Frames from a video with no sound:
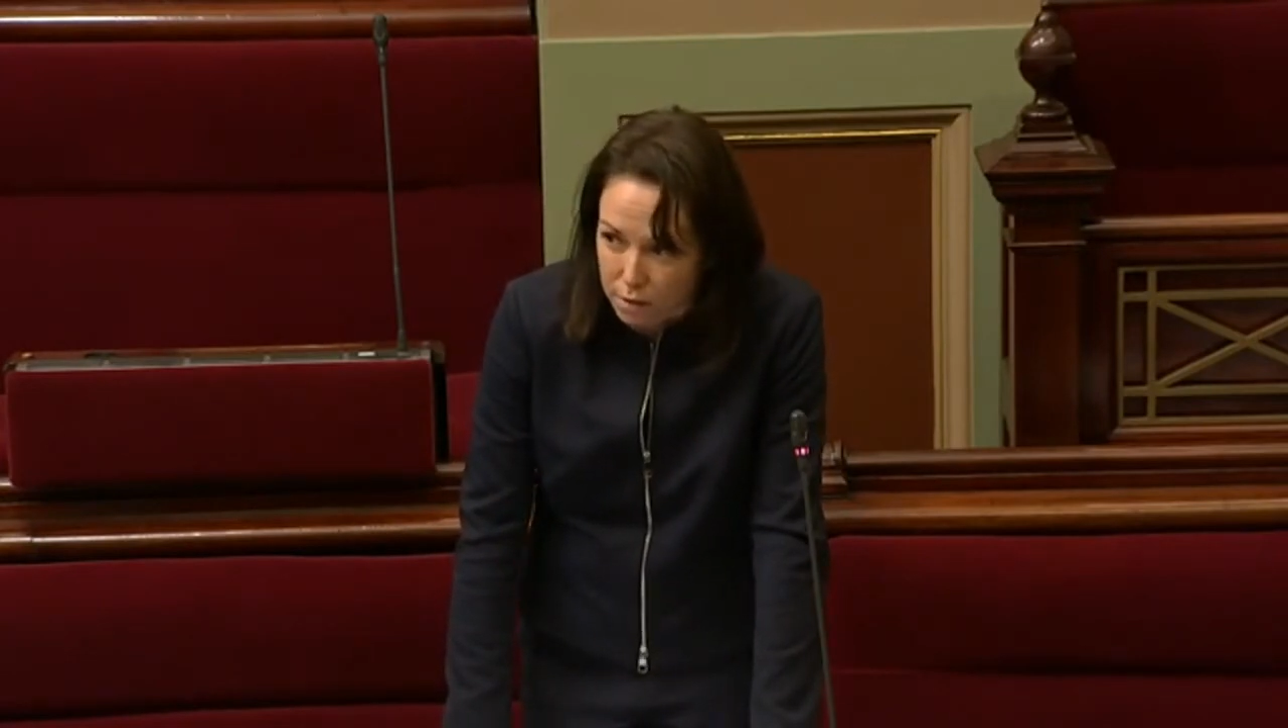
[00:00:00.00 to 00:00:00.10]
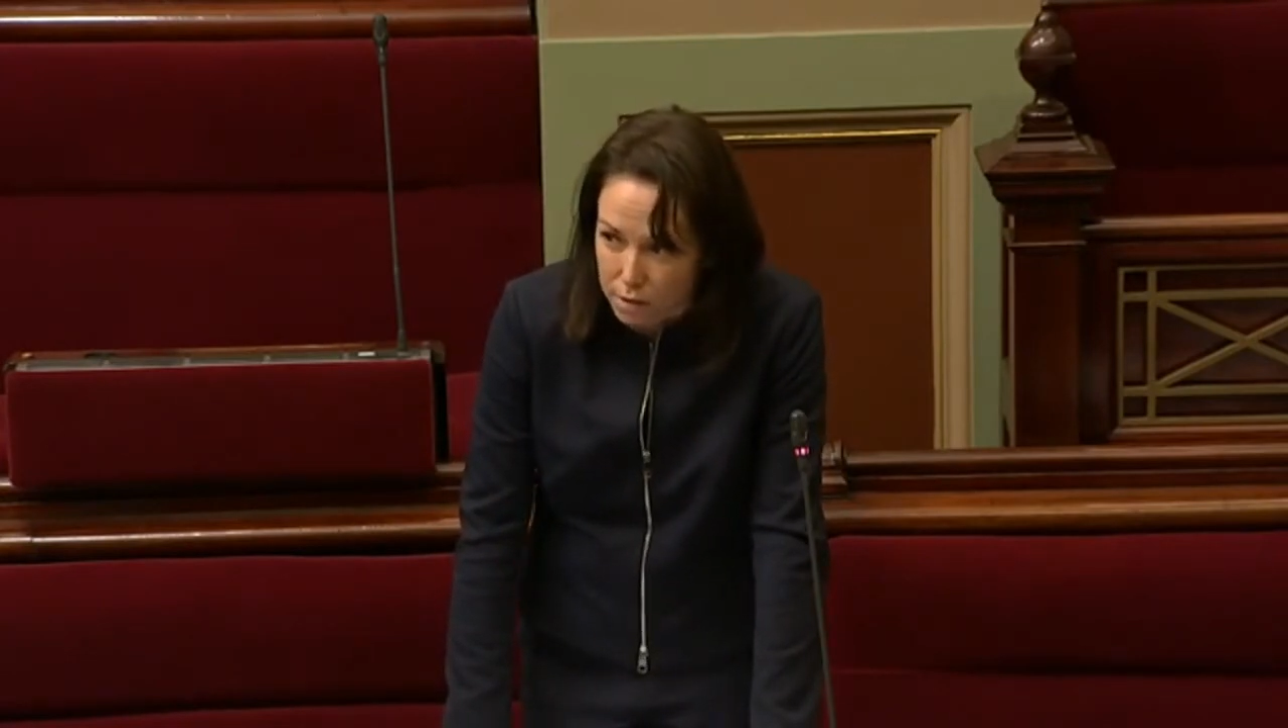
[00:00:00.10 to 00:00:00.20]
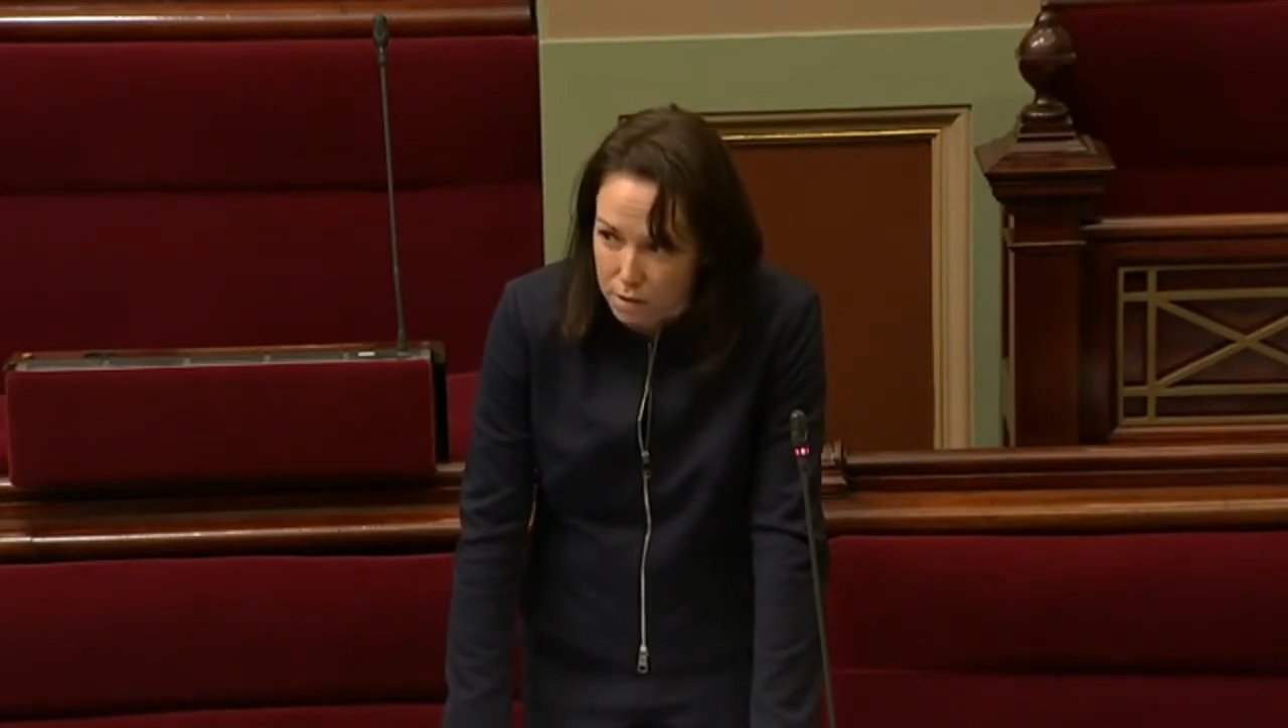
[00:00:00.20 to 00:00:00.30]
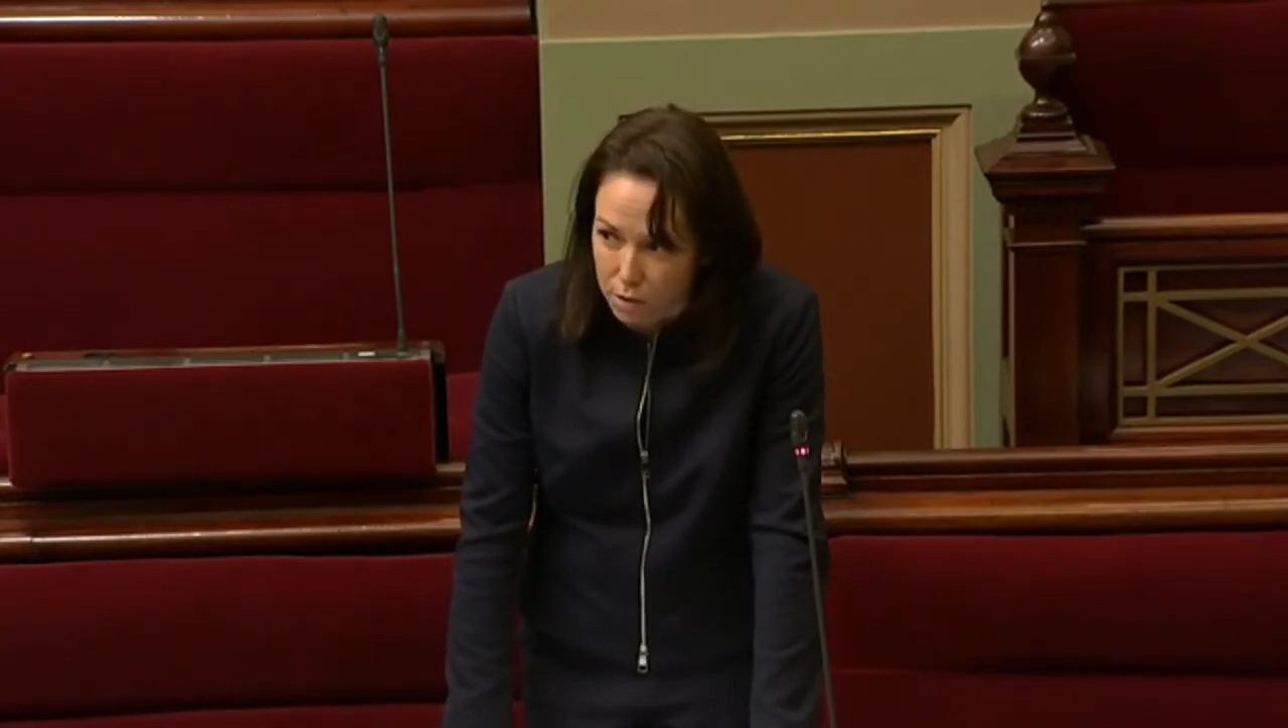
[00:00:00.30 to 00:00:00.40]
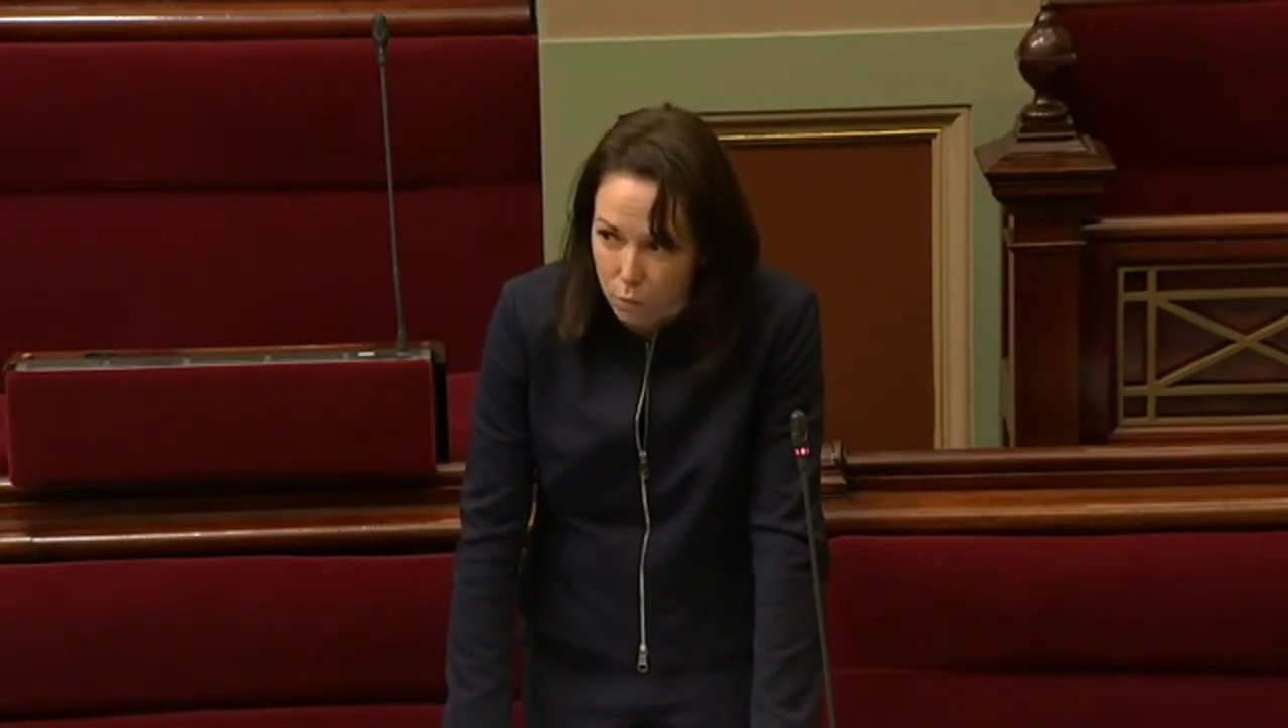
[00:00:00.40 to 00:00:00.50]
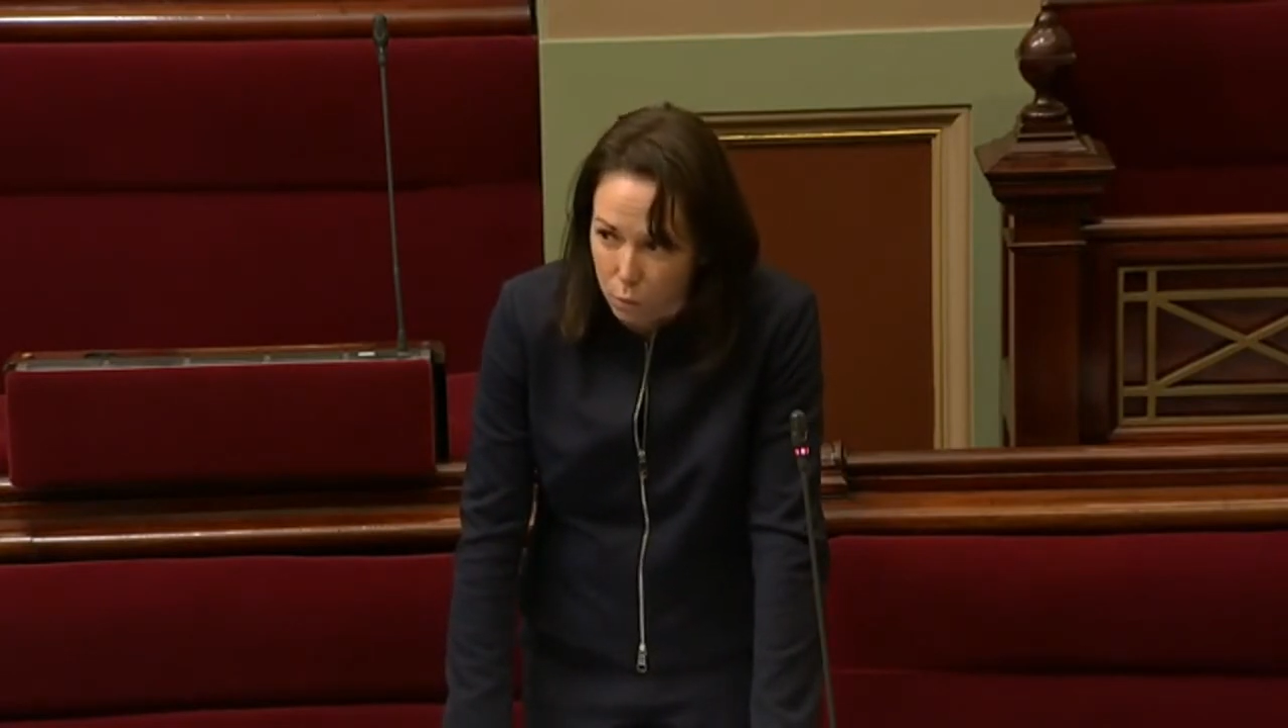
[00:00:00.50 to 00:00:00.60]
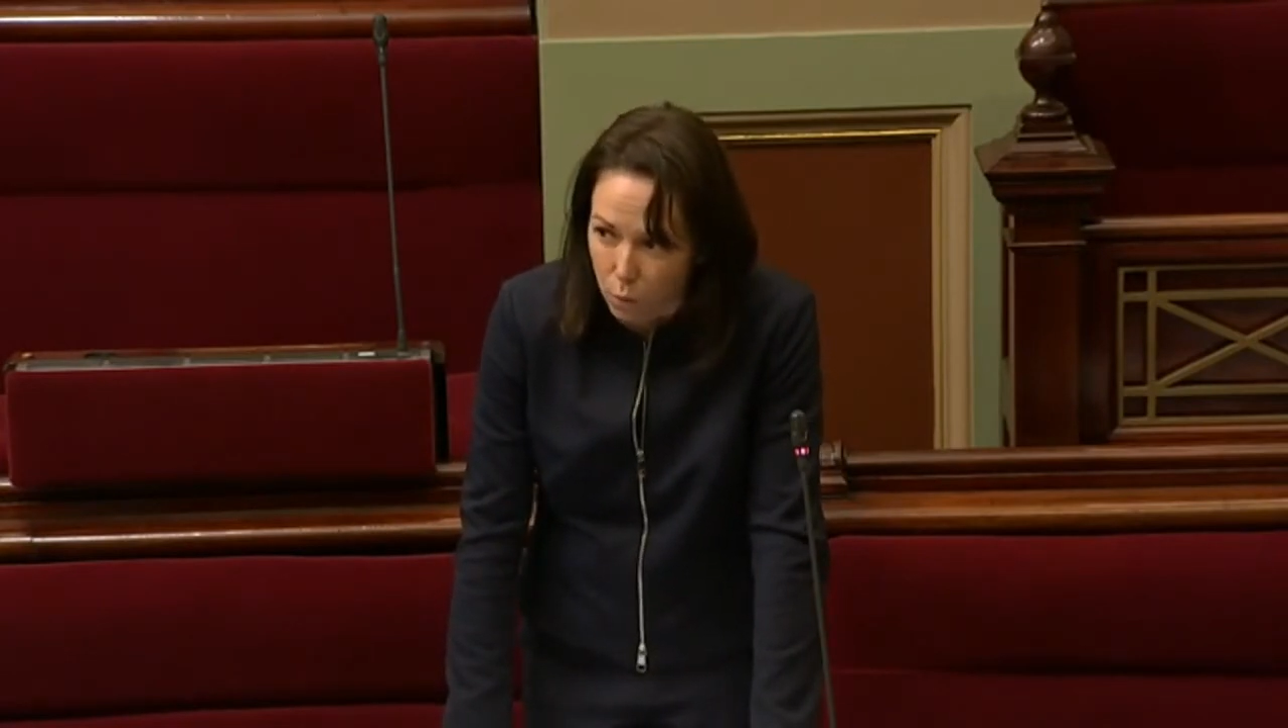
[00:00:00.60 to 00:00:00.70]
because you